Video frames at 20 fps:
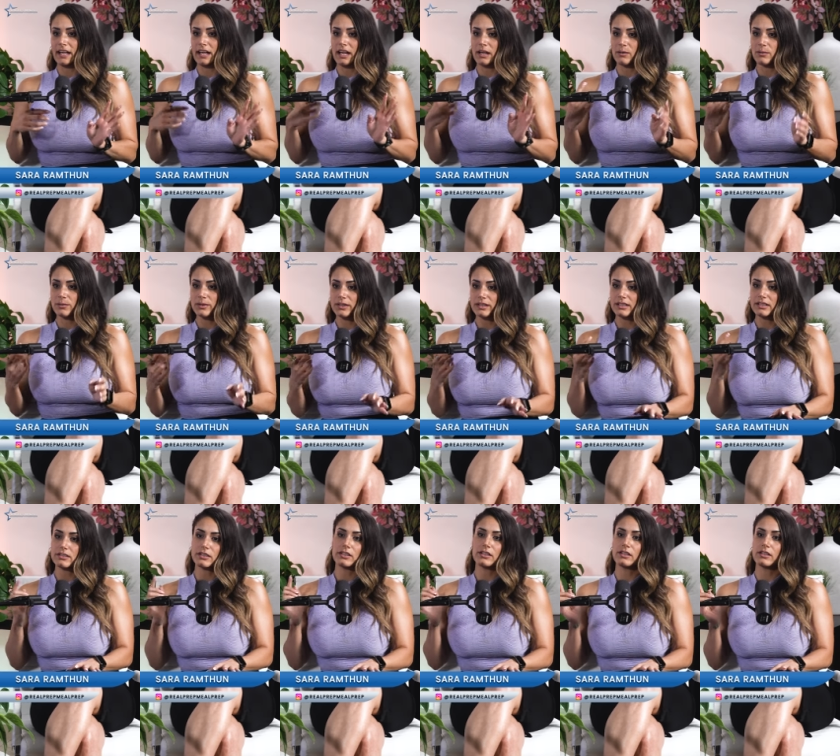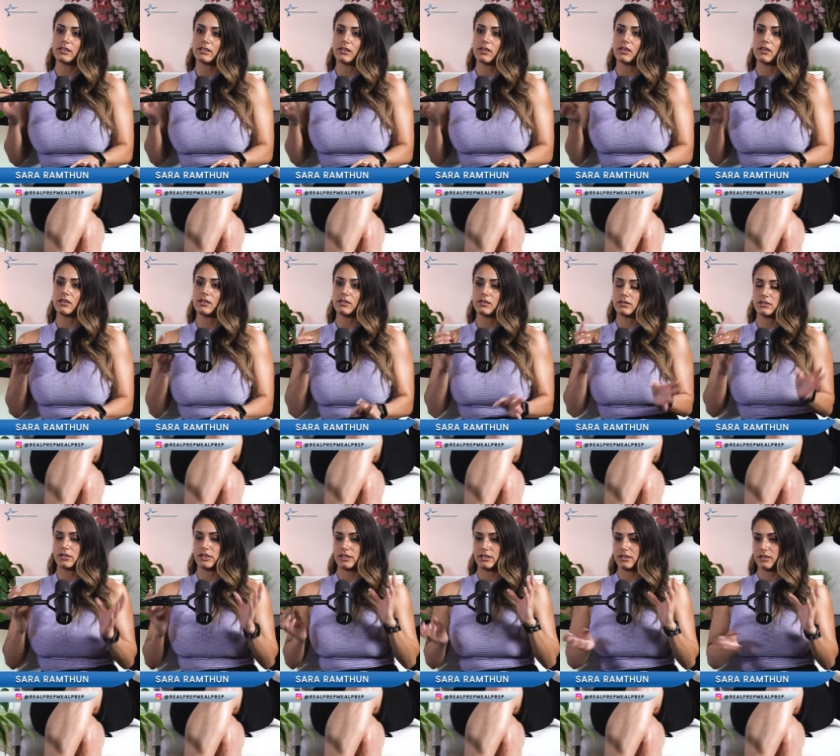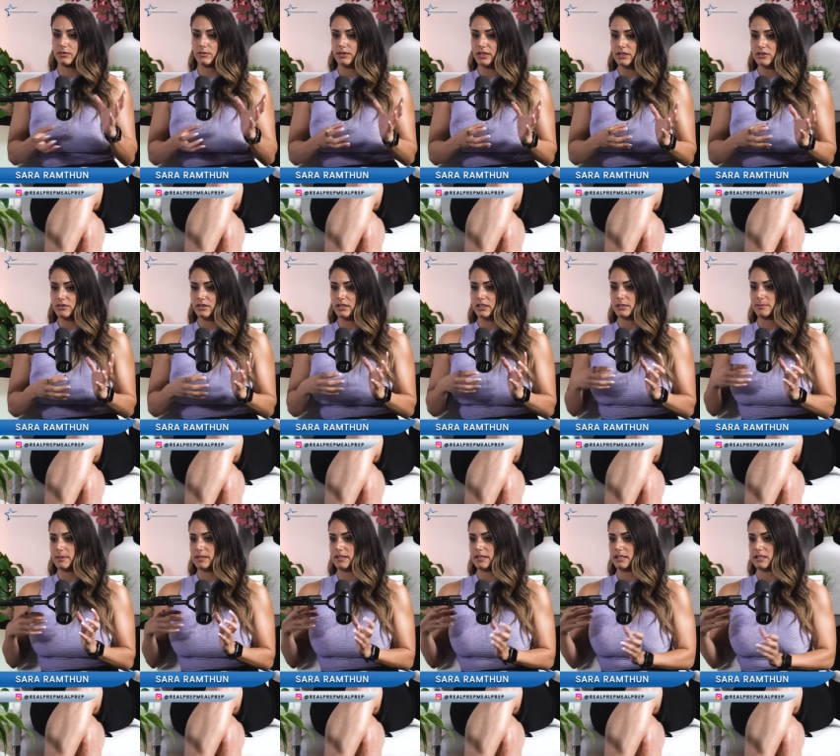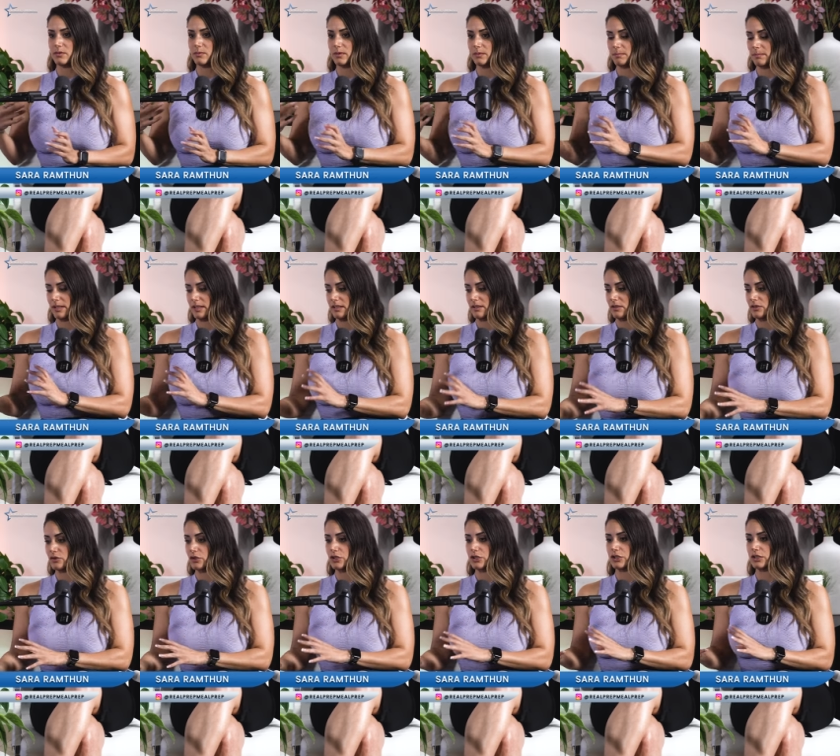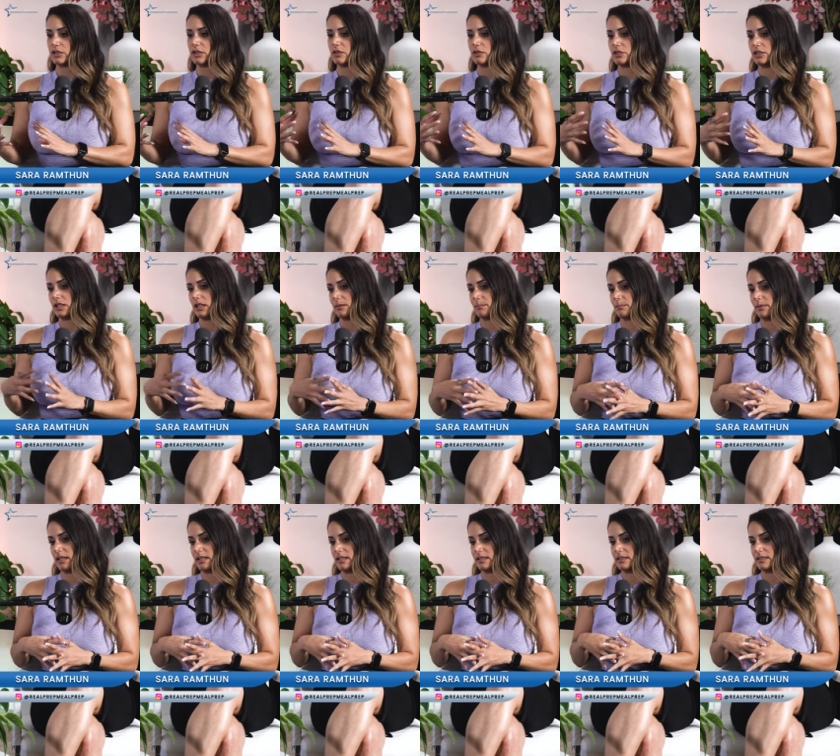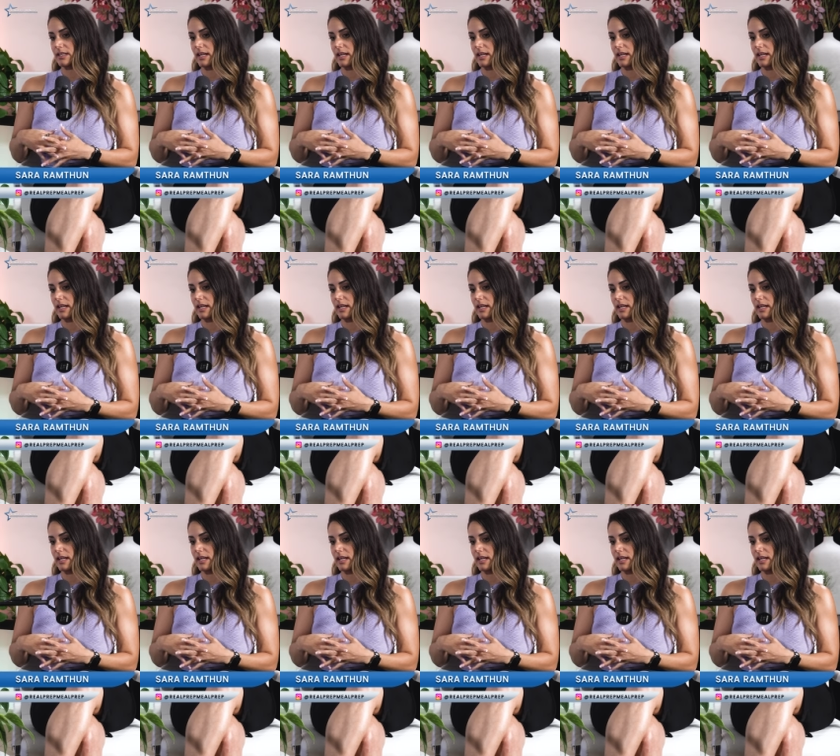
I really took all those years of restaurant experience with my nutrition coaching and my